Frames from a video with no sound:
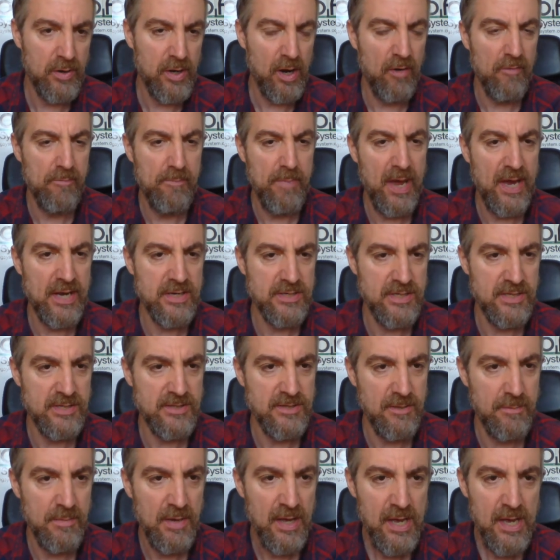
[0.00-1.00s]
Golf Betting
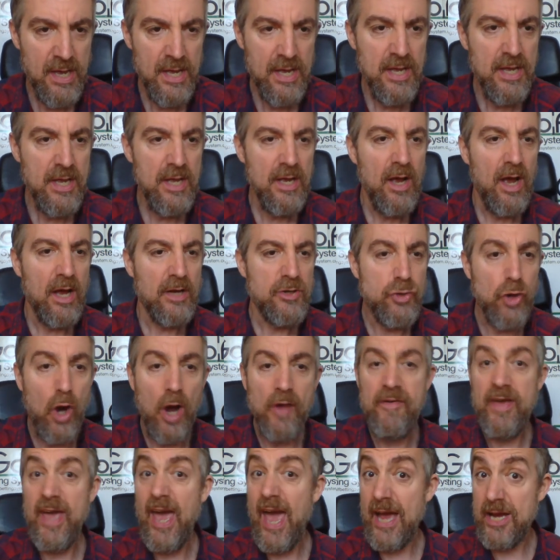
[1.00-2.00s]
System.
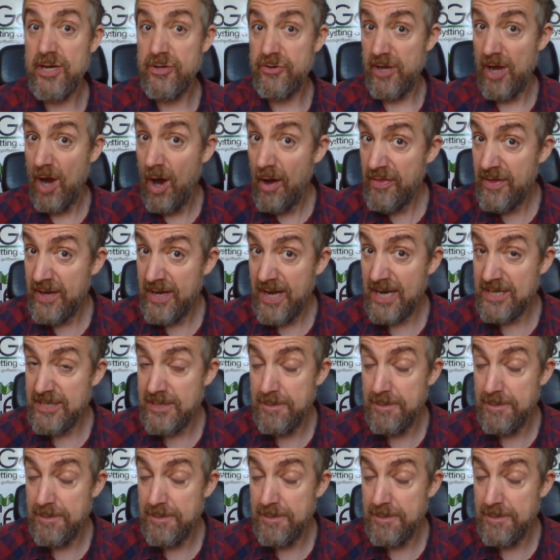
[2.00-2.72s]
Driving, actually, I think that's